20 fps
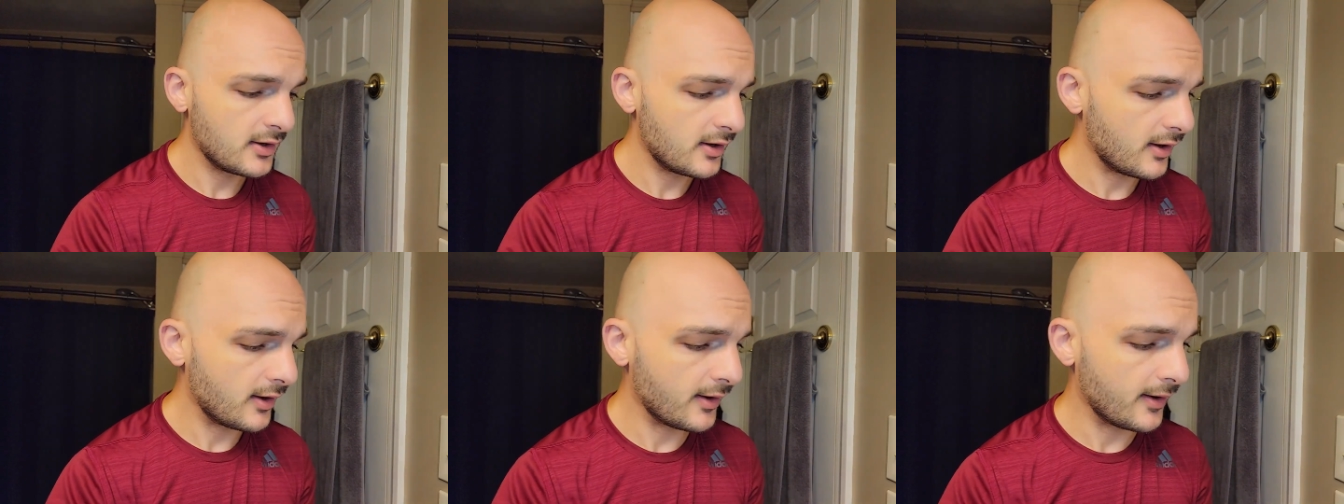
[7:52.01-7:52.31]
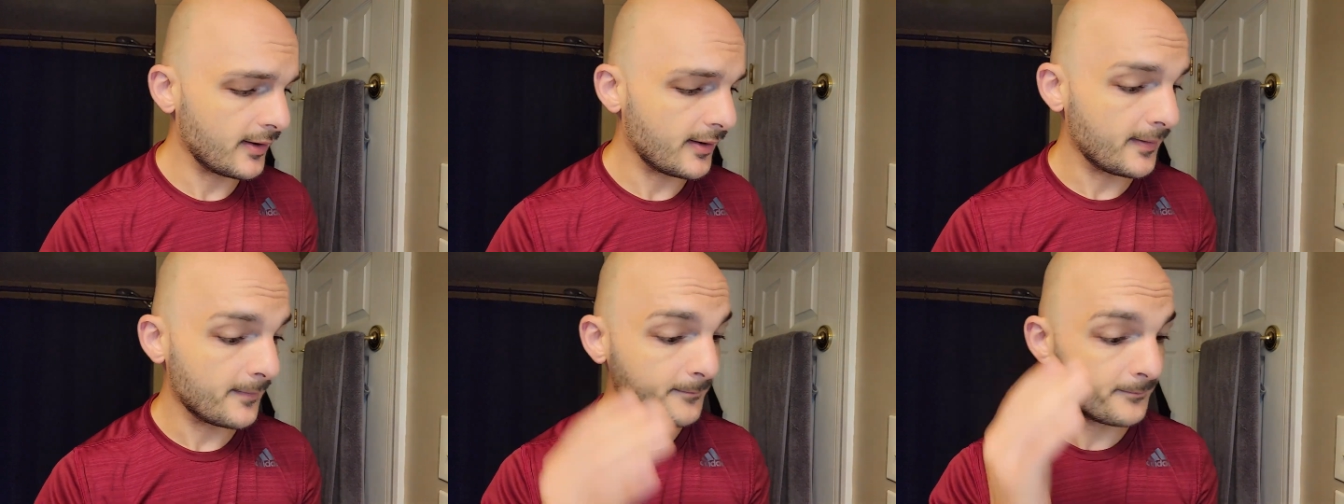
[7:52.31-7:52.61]

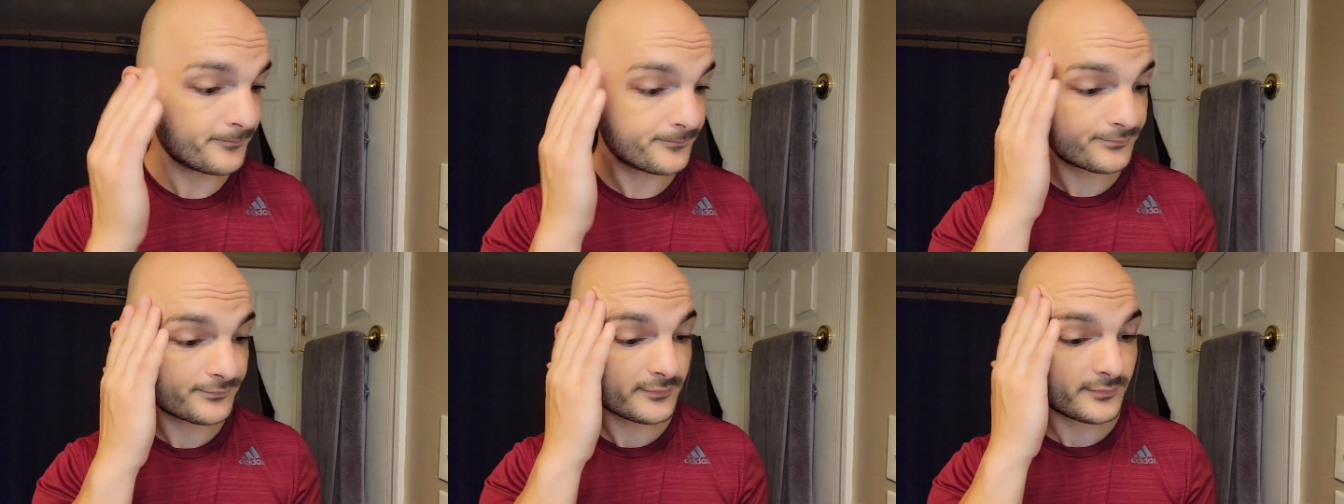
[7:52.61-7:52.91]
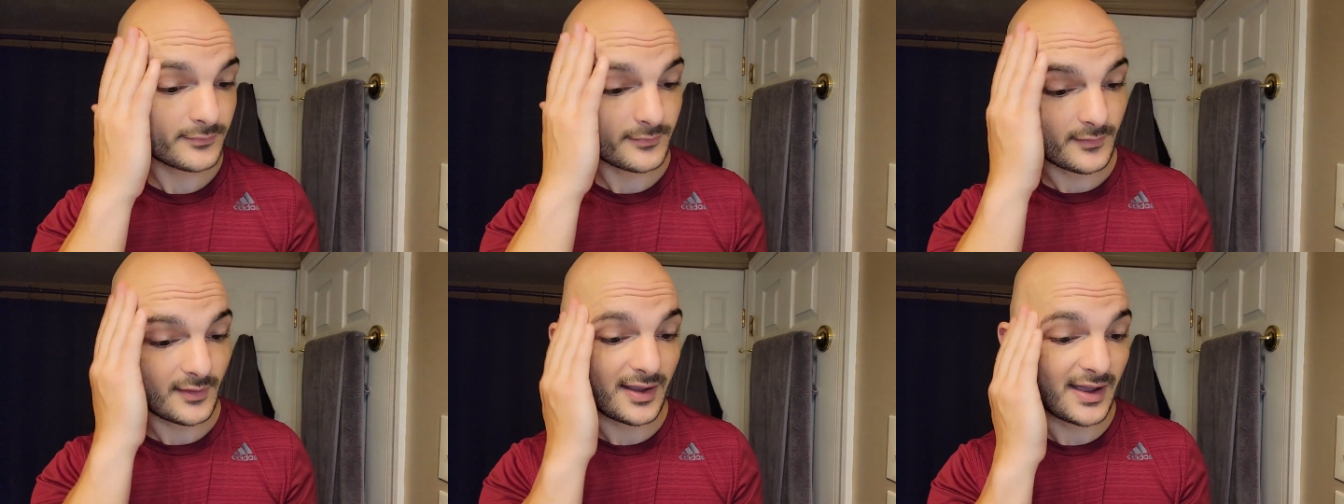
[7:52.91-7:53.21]
Um,
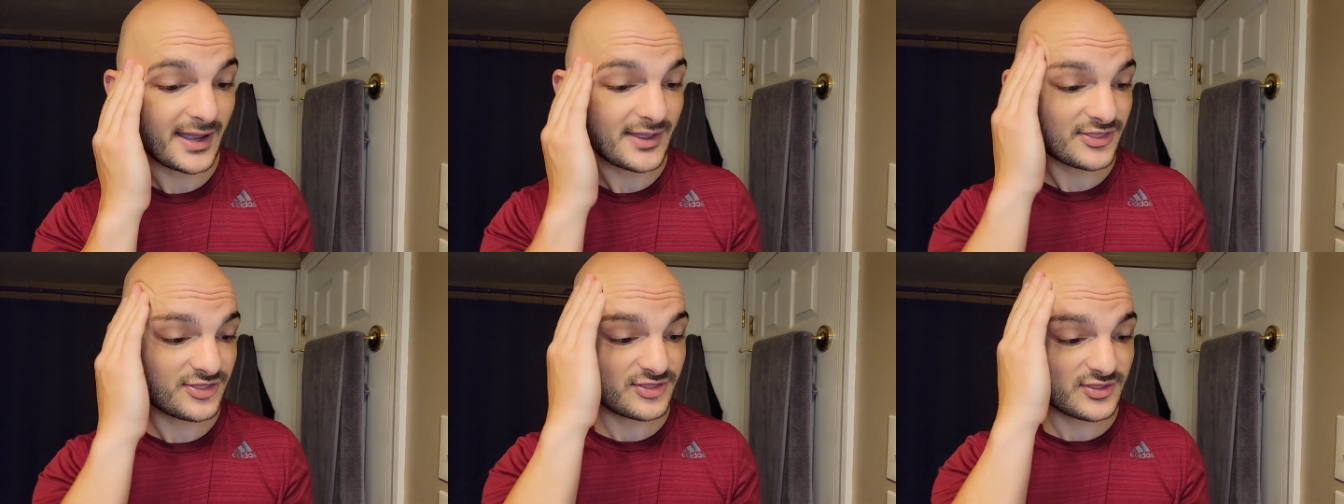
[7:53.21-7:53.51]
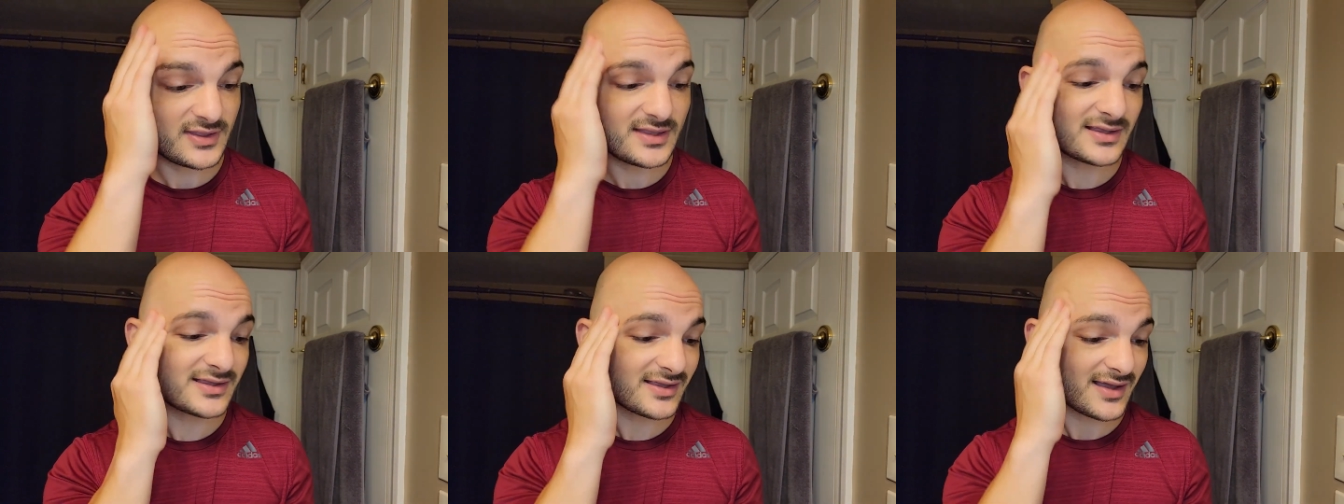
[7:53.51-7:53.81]
I
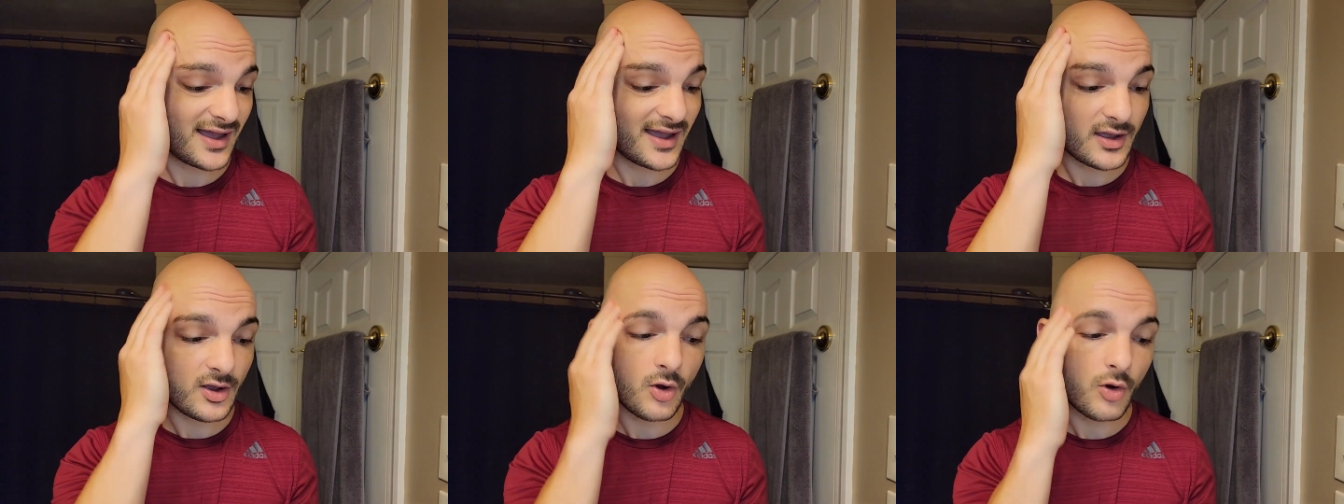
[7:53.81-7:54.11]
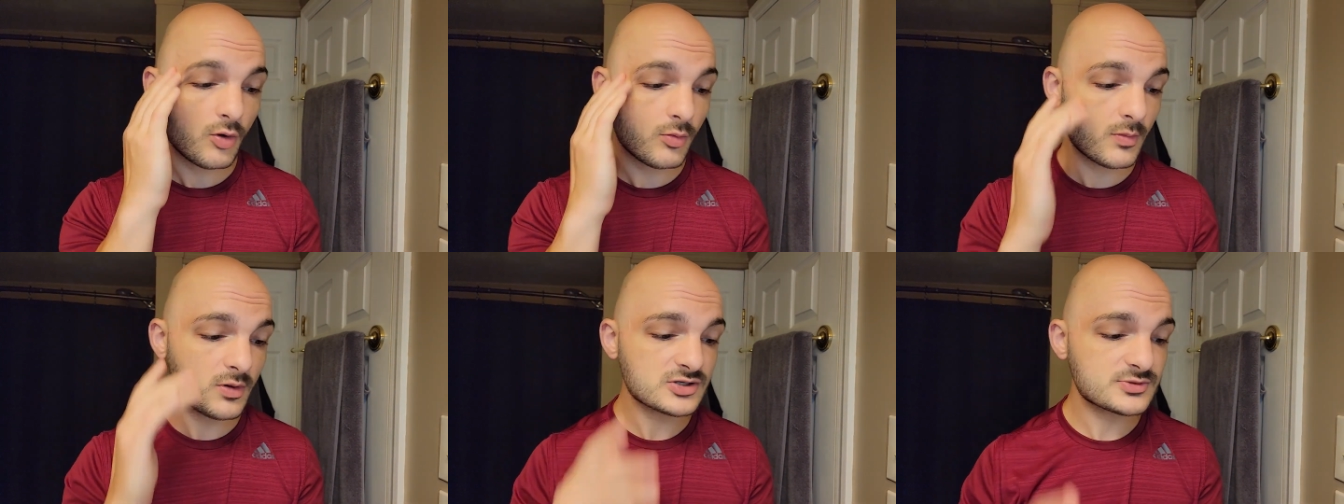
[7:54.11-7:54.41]
think I
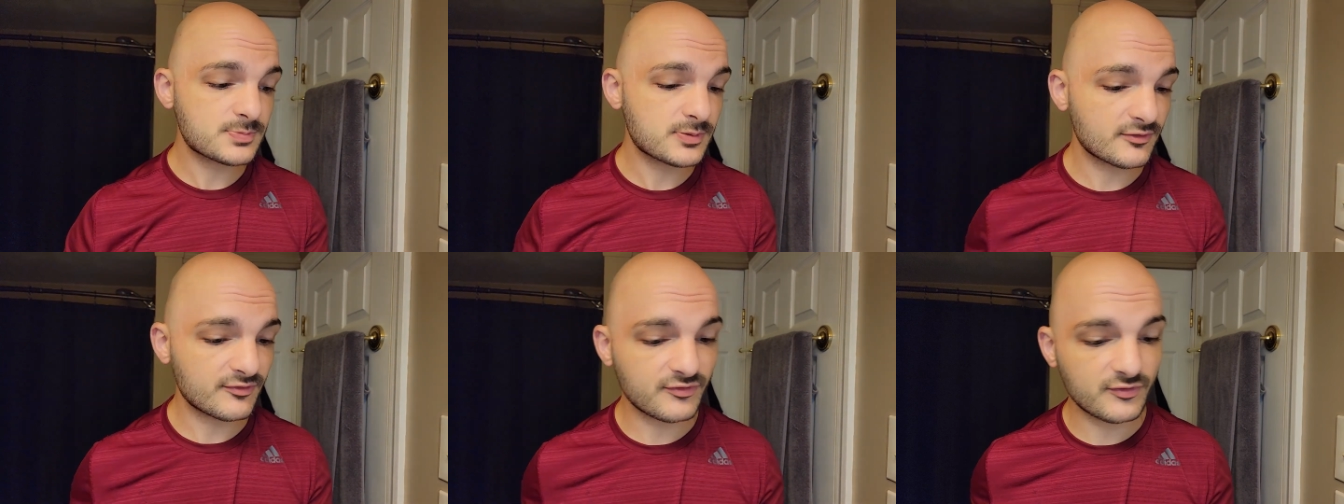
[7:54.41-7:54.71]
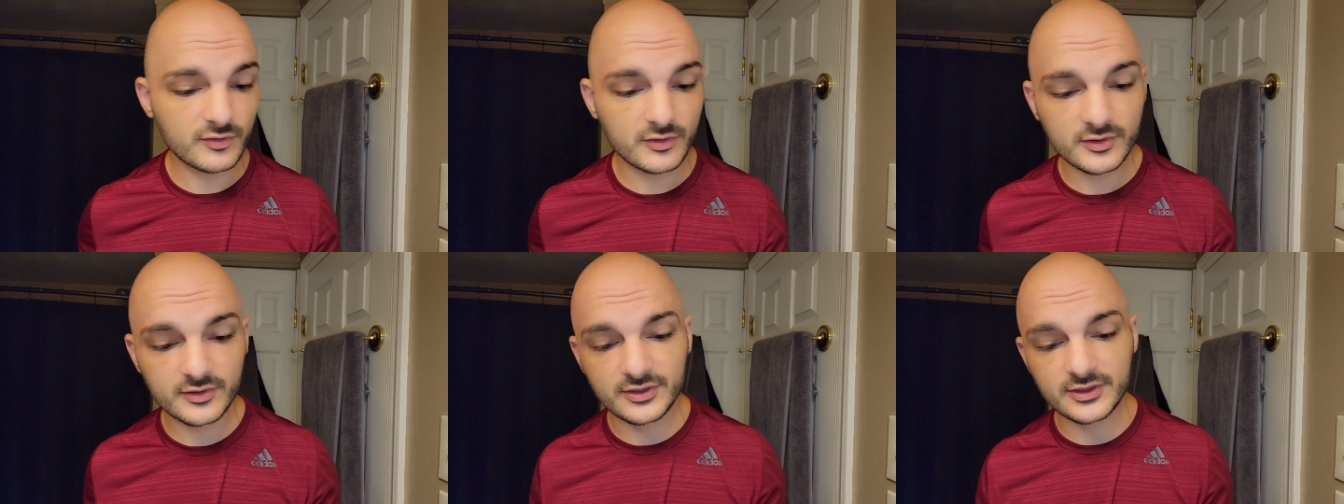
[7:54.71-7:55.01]
almost
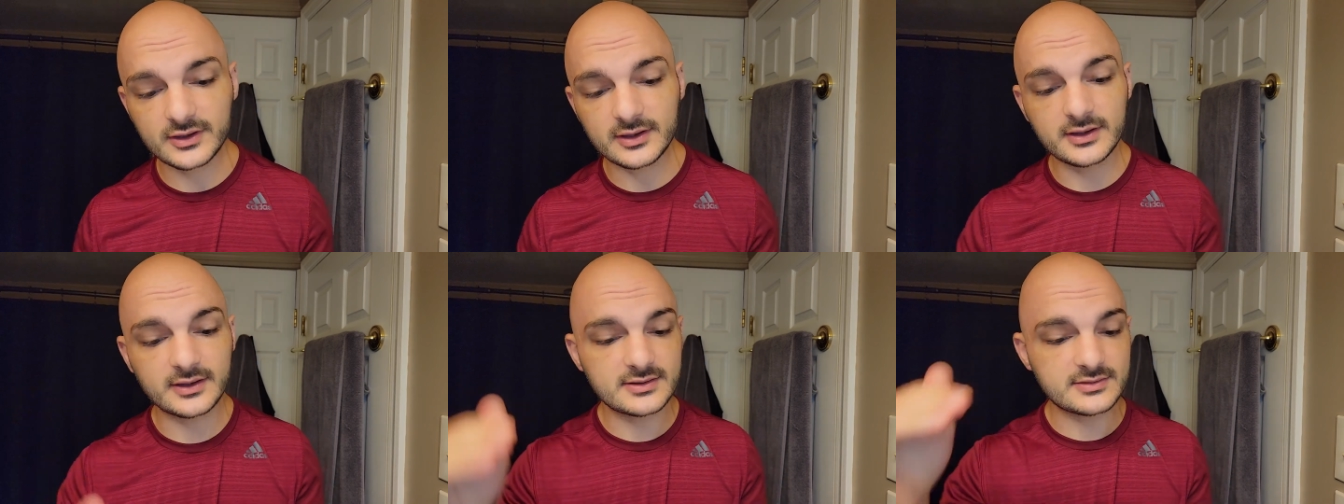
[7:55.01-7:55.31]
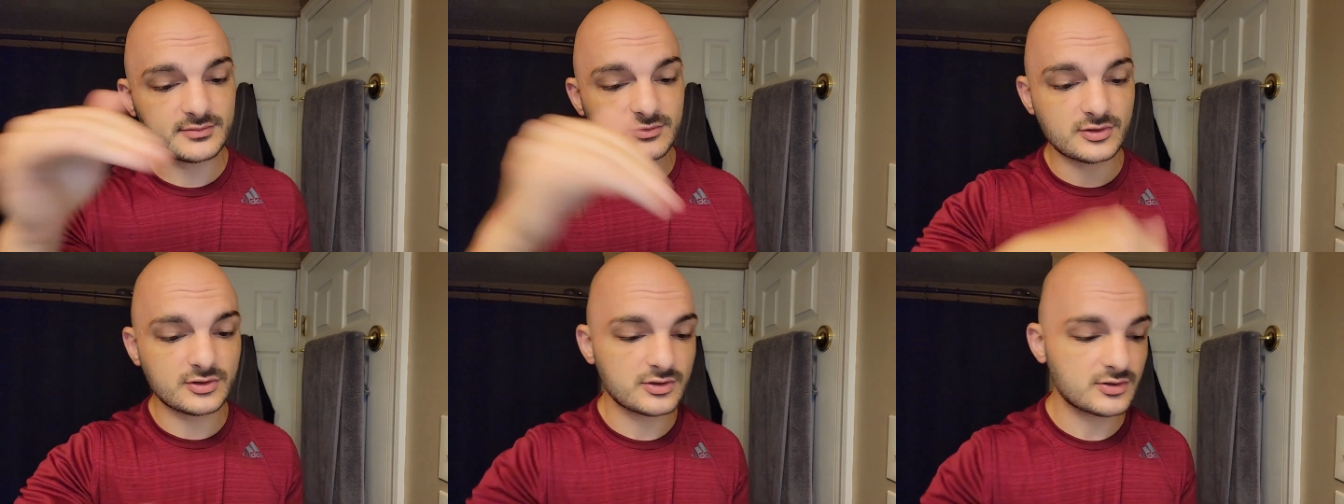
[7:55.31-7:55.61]
prefer
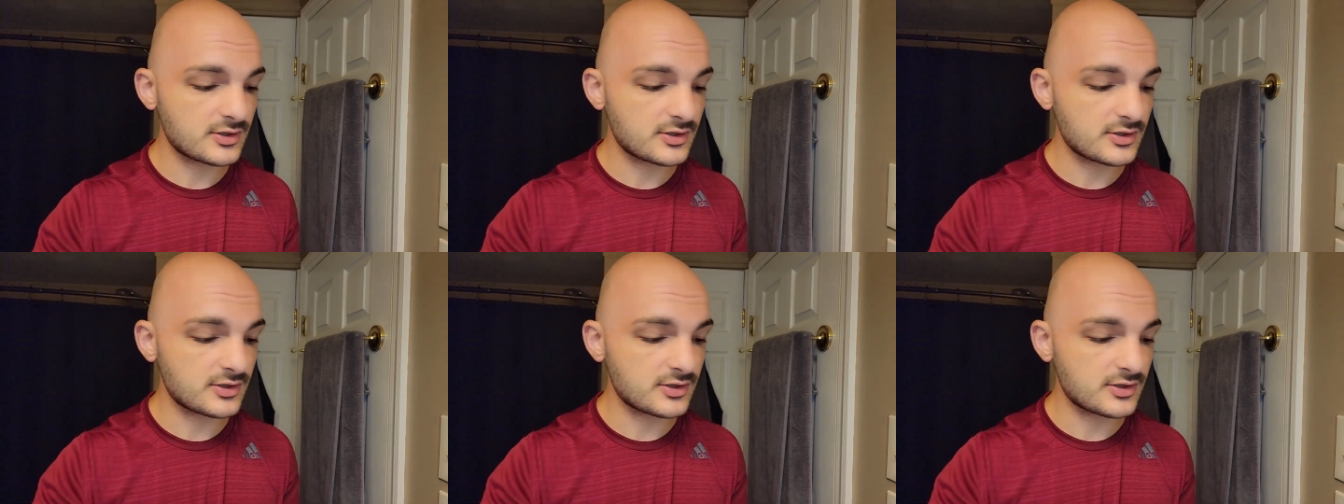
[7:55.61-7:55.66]
the,